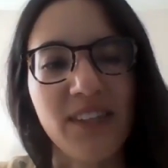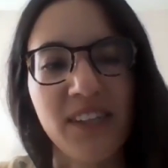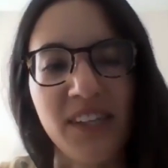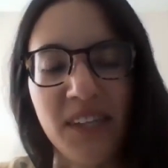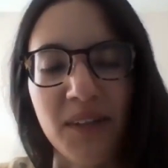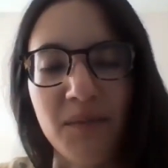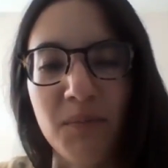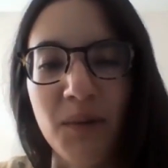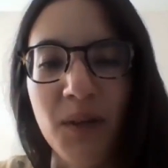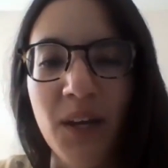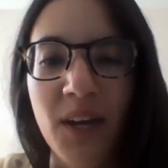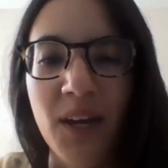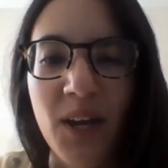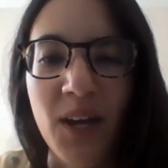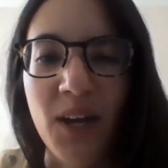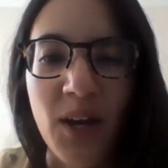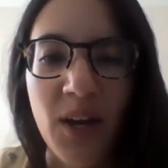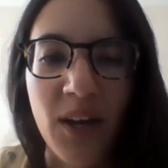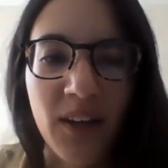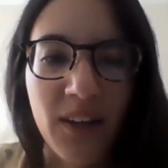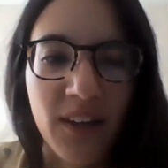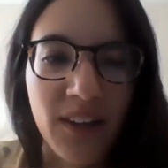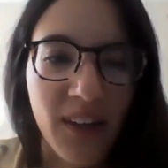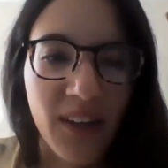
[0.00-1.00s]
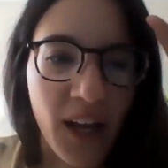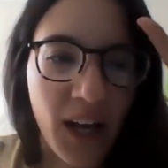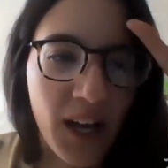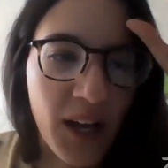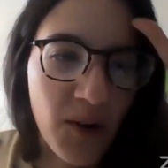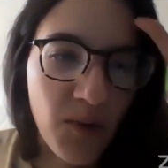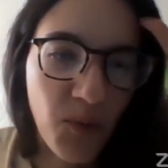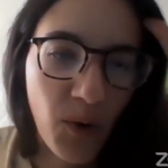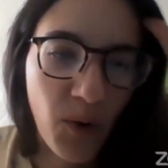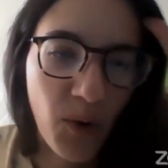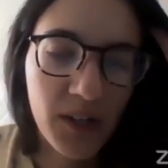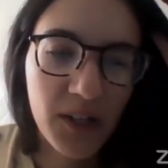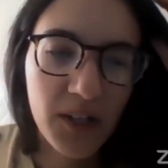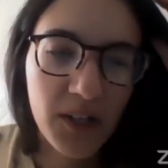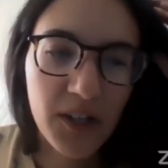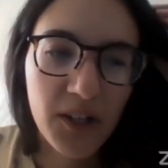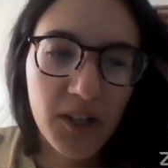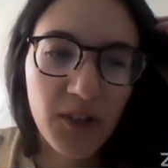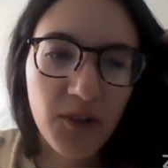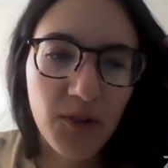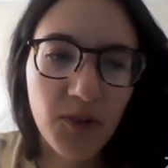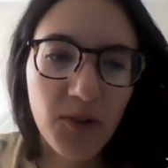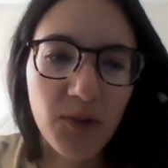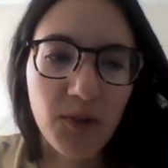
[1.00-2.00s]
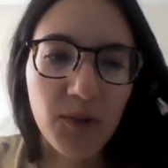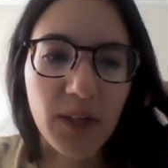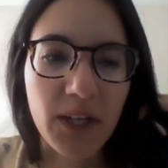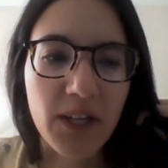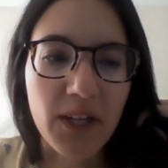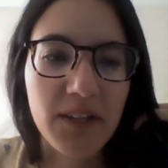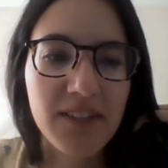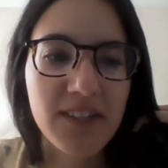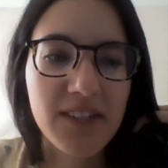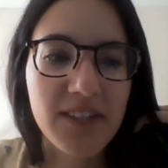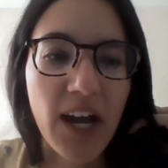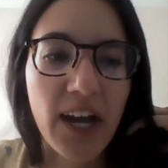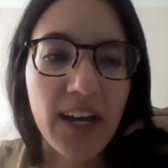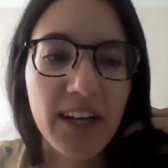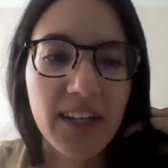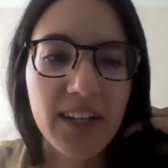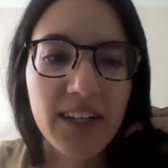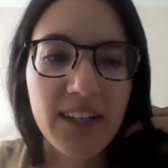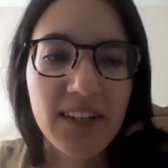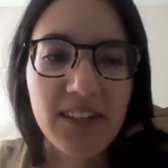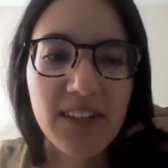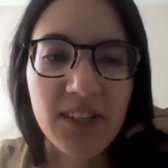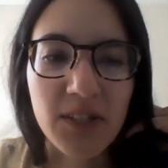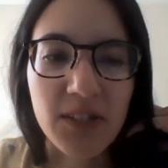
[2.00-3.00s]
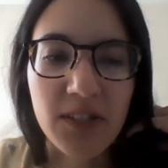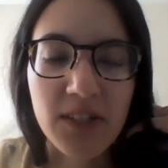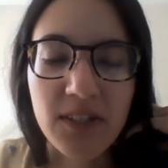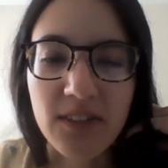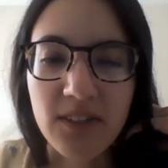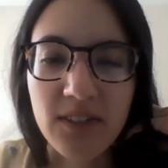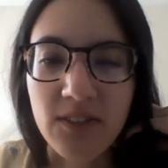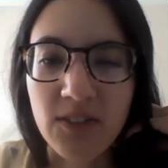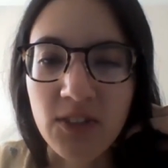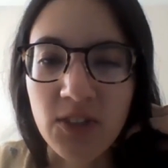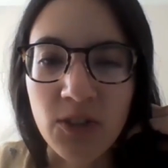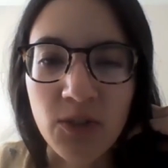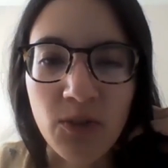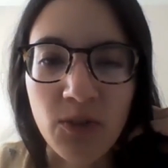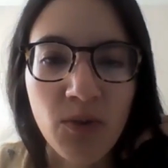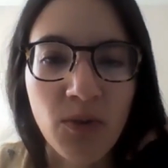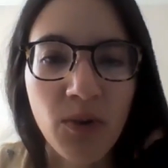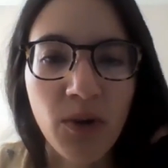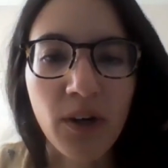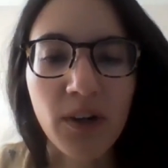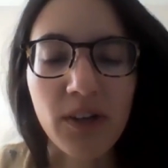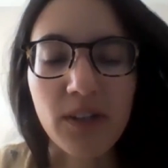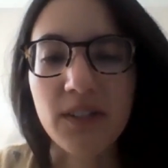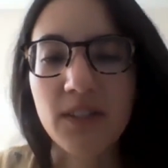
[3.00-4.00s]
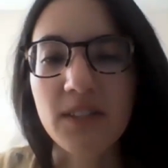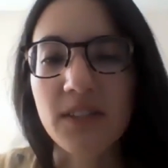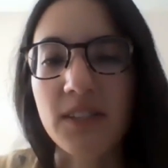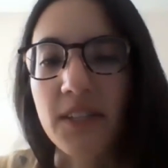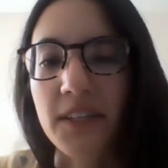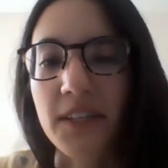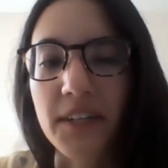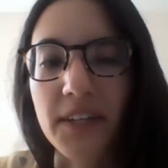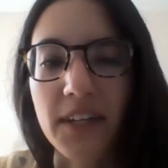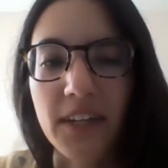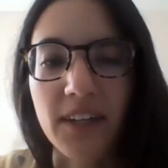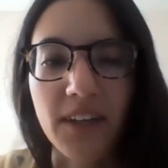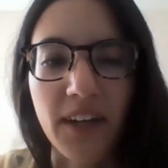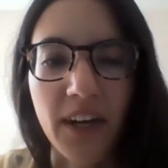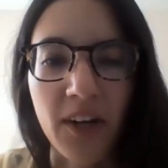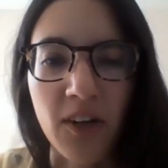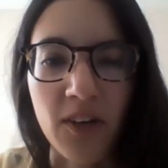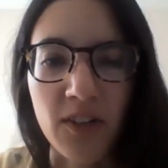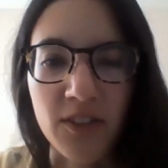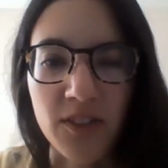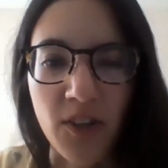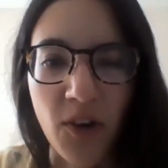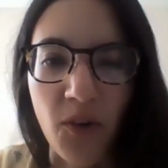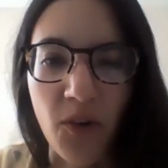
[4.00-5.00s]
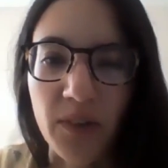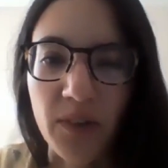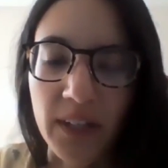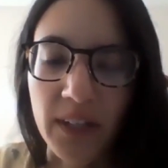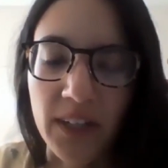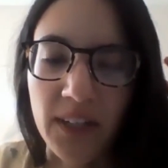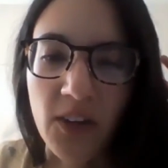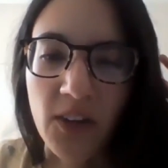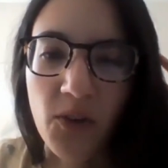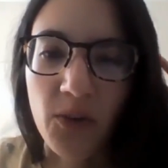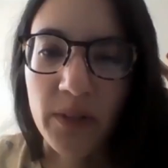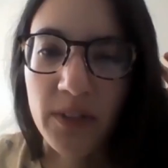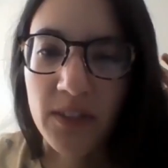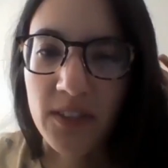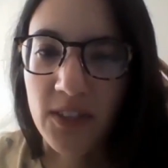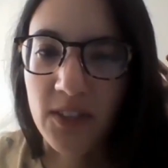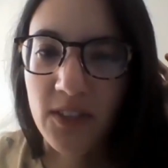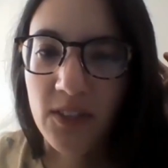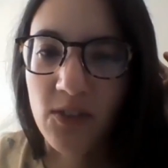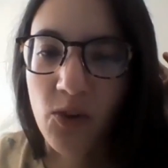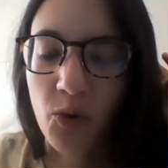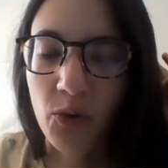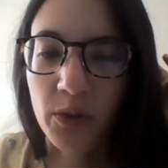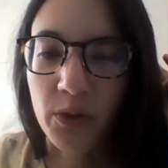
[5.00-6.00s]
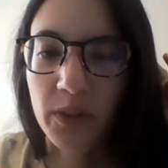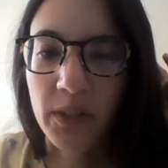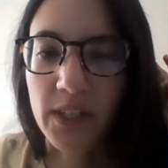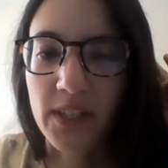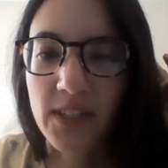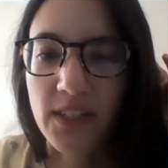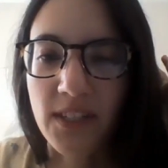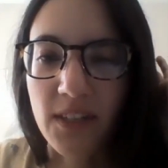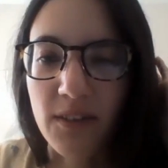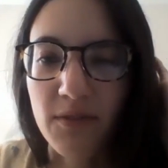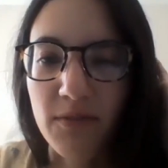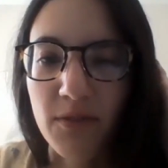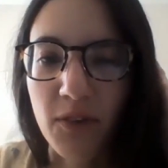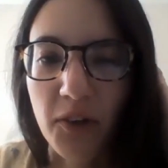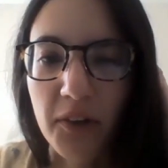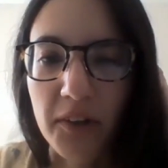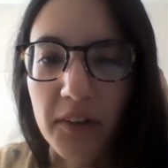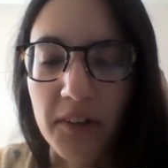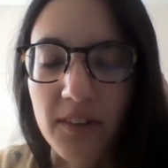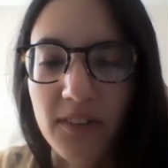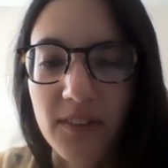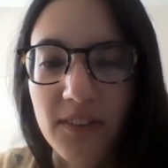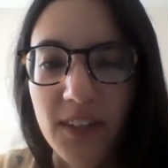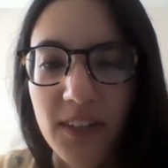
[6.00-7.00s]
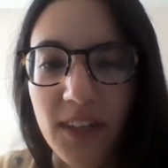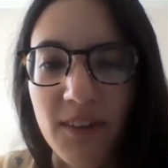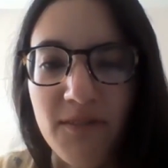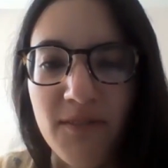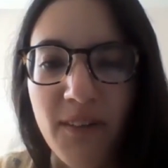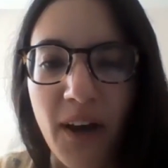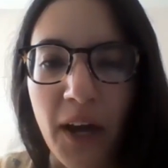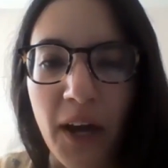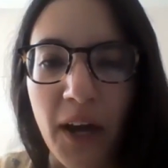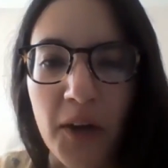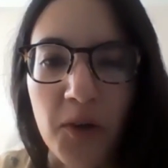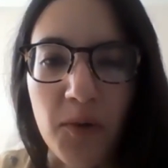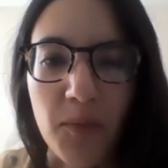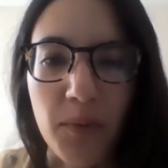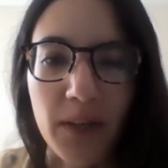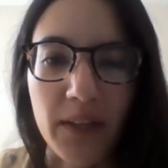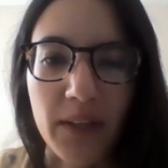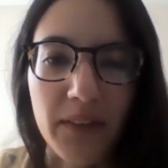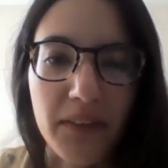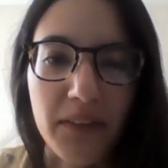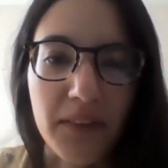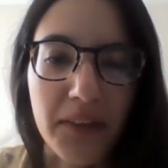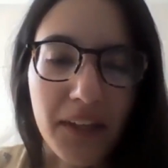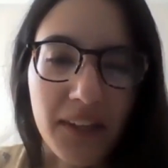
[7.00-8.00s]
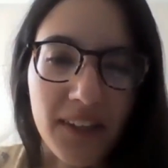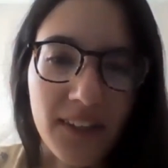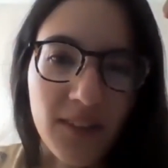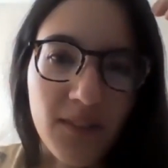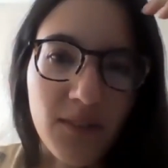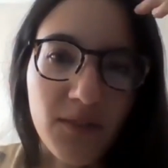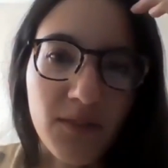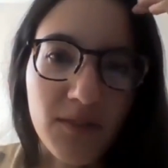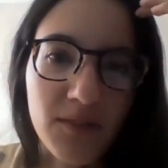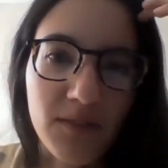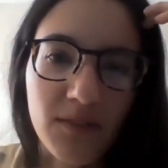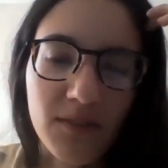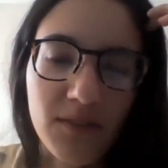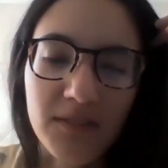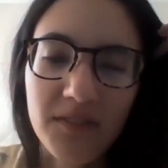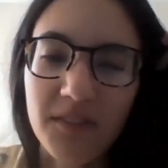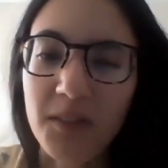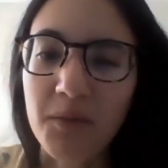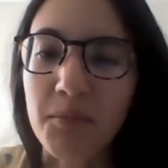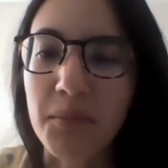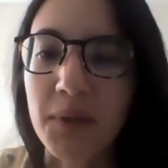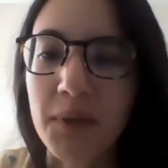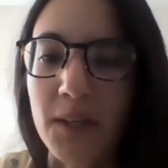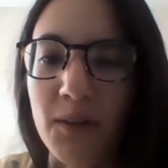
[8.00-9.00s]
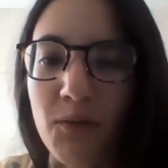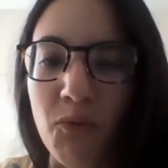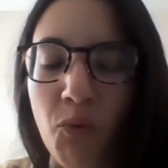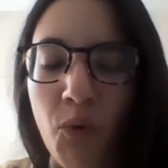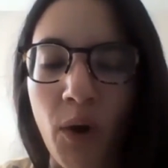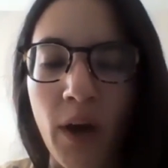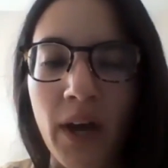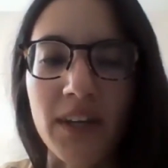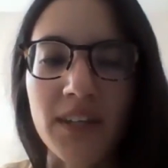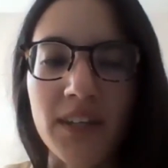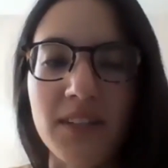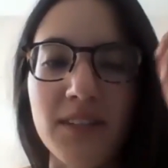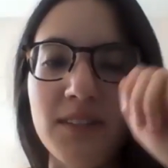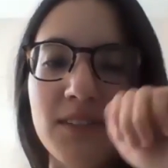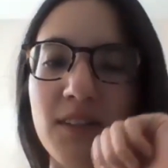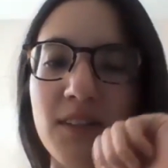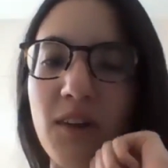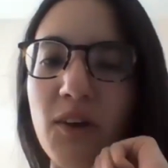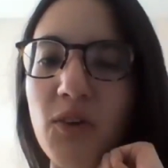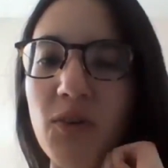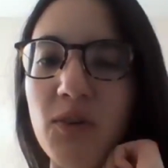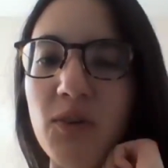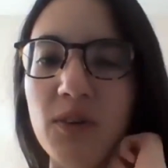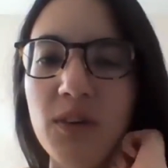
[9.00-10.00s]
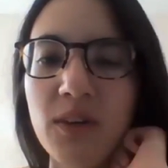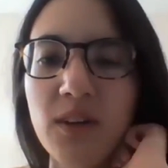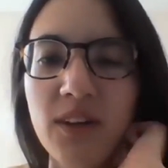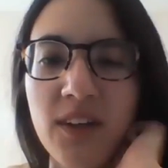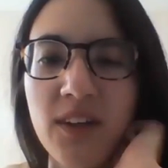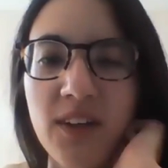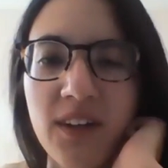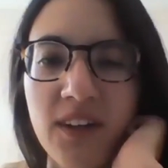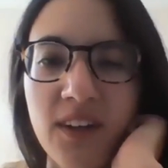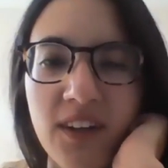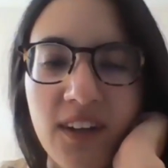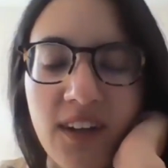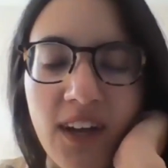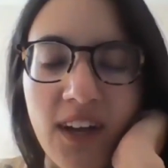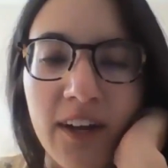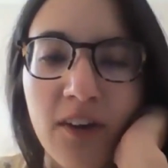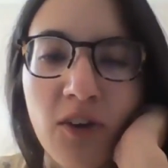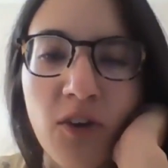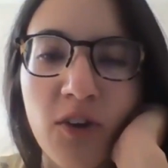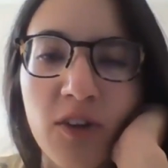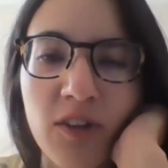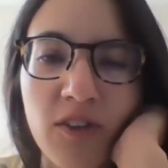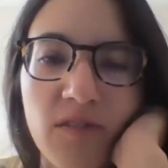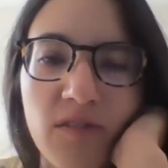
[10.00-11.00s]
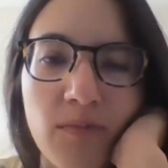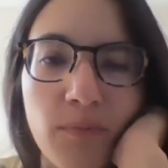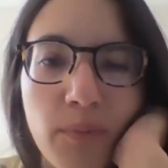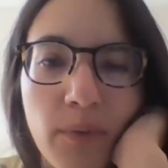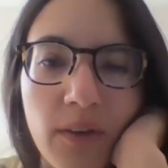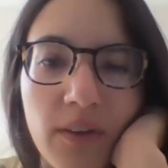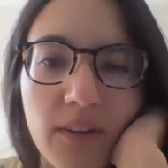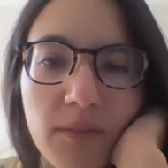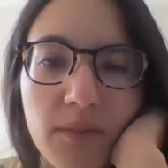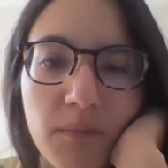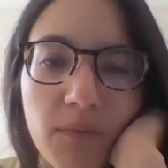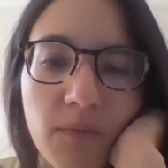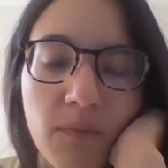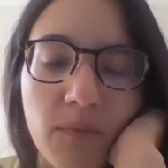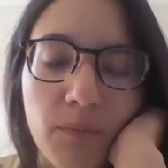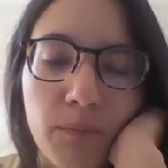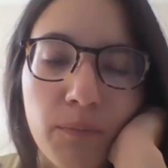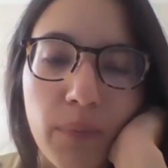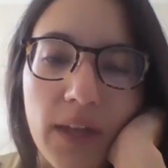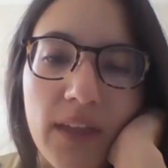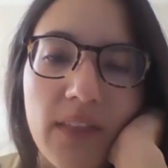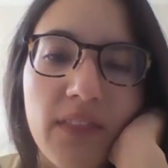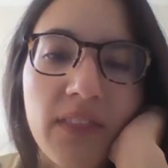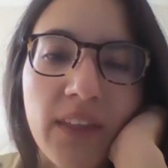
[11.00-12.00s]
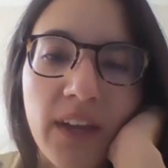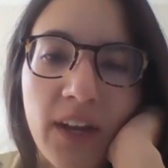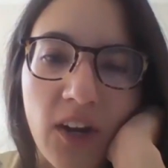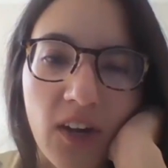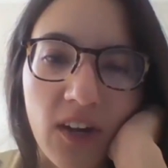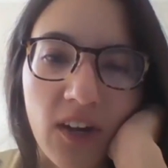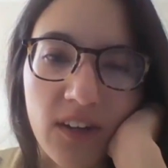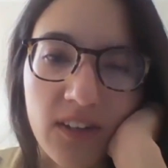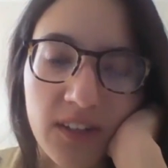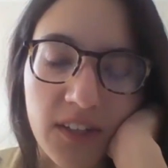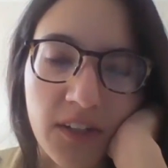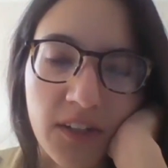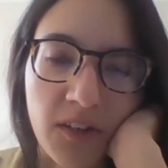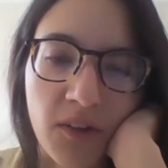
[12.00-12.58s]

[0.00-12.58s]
theme, what are you excited to do or see in Arizona? I know it's a totally different environment than the Midwest, so I know you've been there,